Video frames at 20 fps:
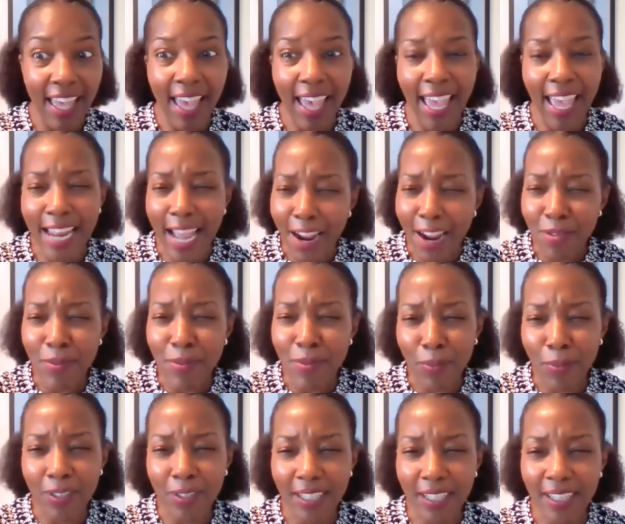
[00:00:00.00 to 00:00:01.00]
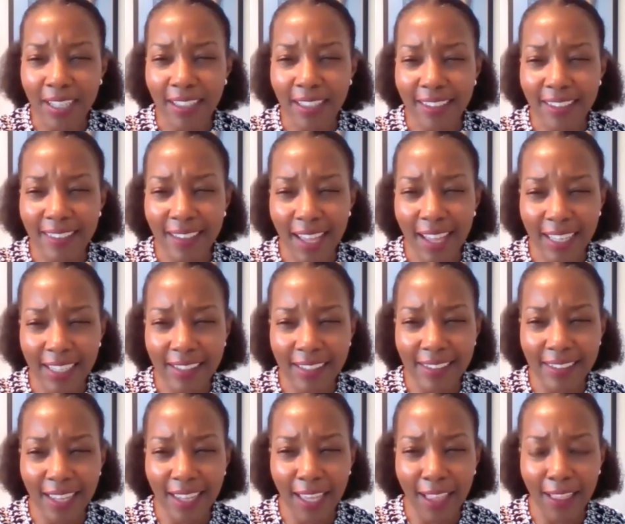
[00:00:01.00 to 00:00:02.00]
And I remember looking at the sign and
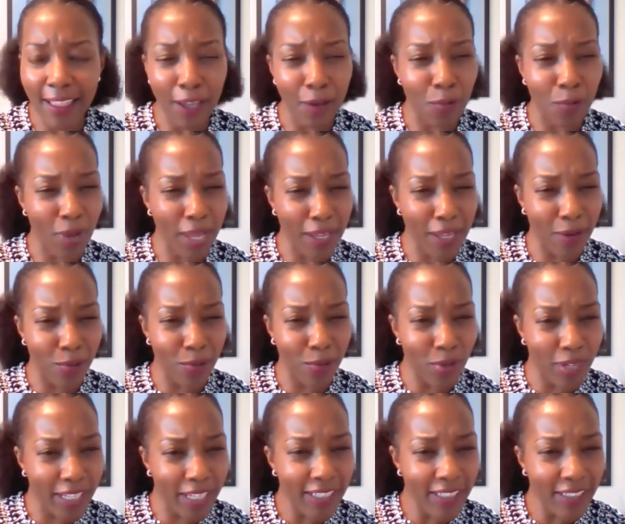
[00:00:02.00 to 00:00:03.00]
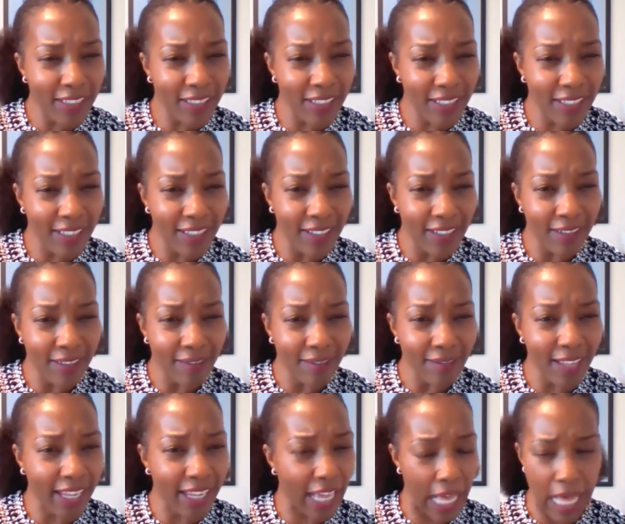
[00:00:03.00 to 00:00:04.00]
saying, like, wait, what?
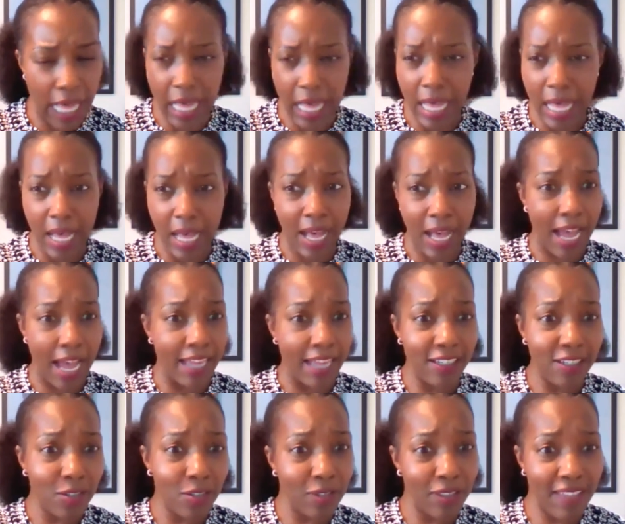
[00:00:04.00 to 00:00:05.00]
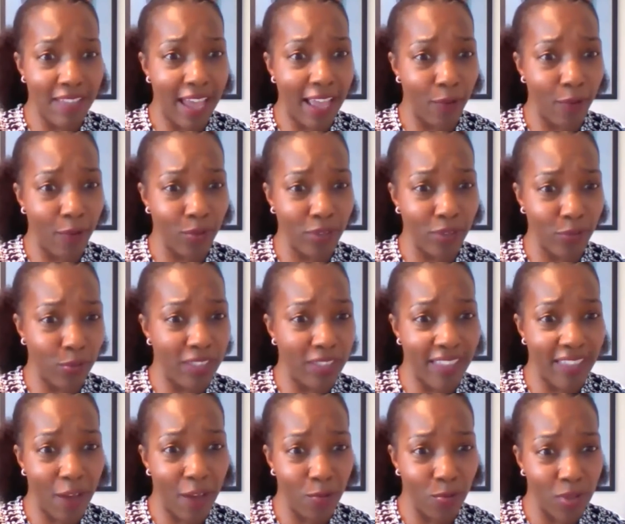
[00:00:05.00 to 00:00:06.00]
Like, I didn't know that that was what
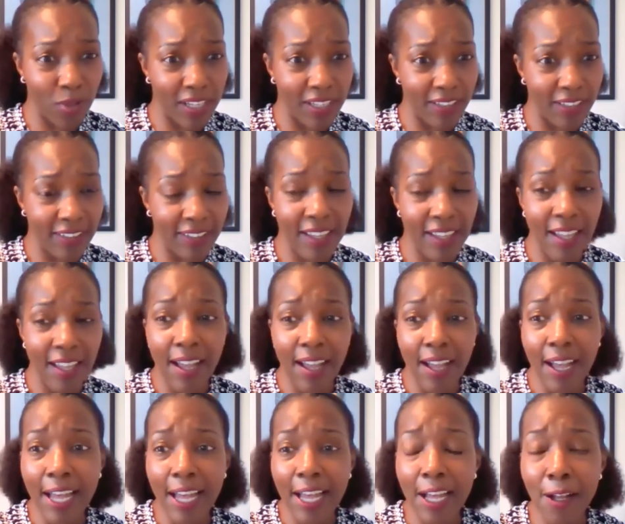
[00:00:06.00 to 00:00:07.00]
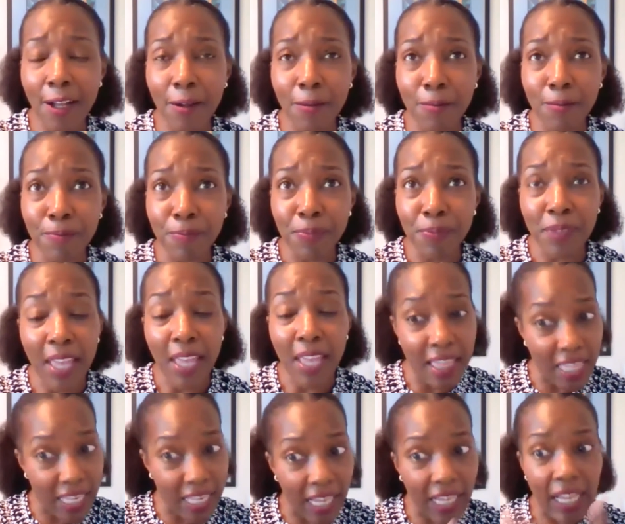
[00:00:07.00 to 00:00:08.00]
that was. Um,
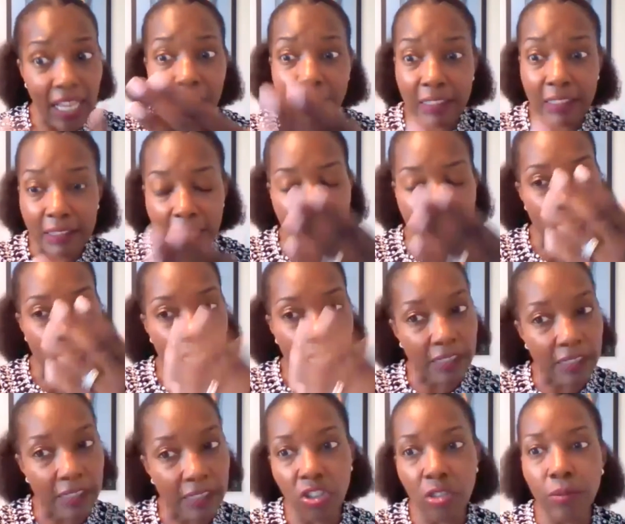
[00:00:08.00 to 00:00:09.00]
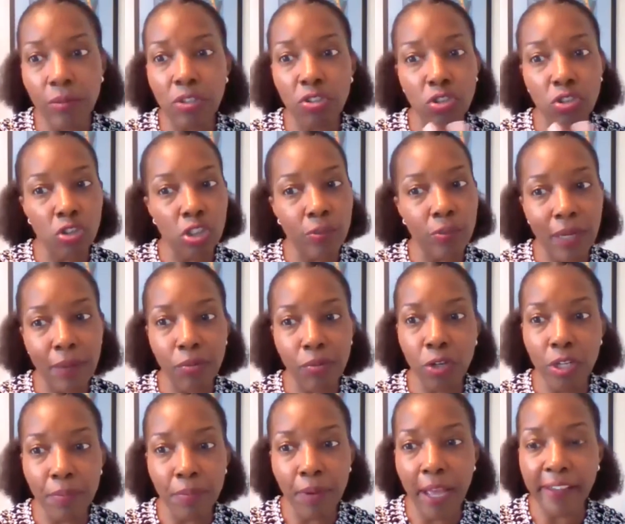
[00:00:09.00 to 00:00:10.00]
and then I got to line. I said, gentlemen, do you need my
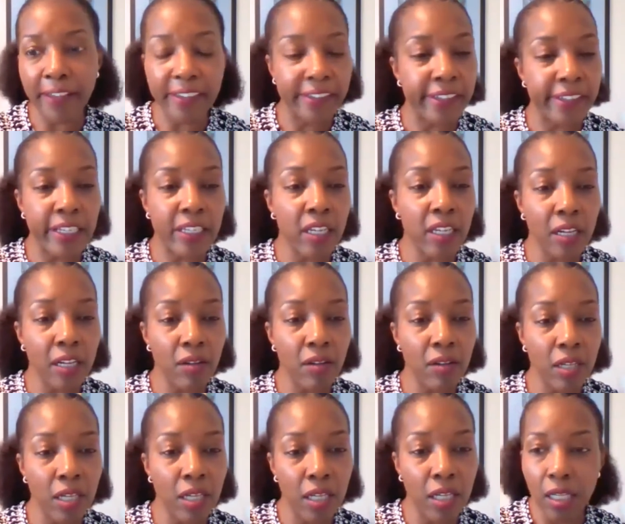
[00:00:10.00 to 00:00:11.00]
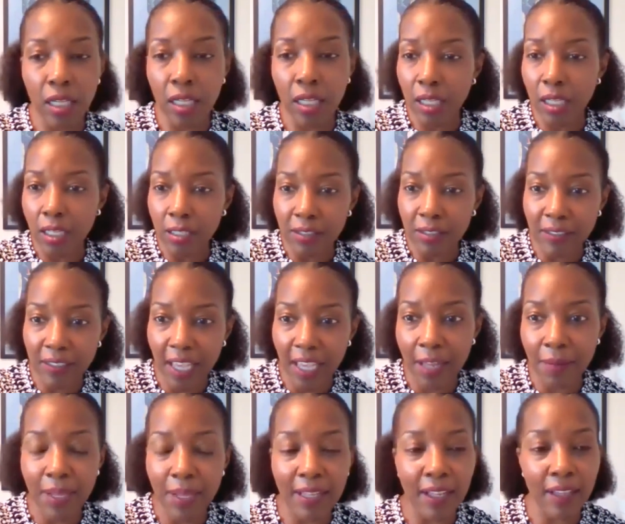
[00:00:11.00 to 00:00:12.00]
boarding pass? He said, no
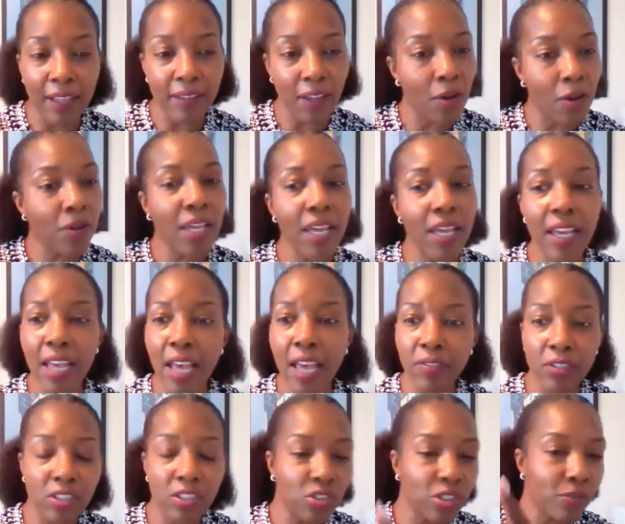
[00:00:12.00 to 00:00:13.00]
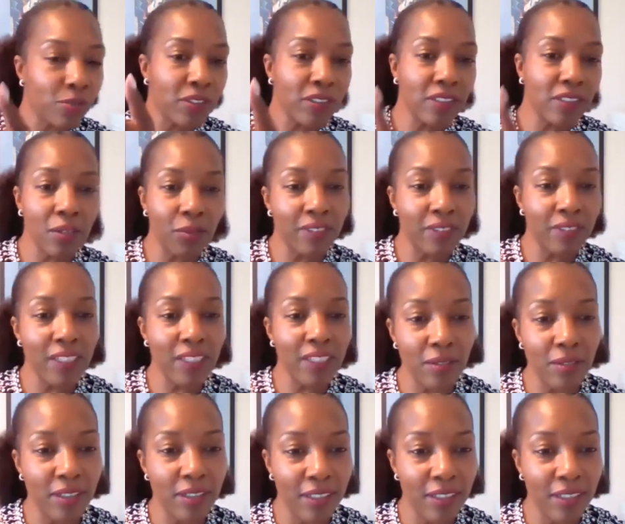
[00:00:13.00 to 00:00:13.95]
scan my license. Okay, have a good trip to so and so.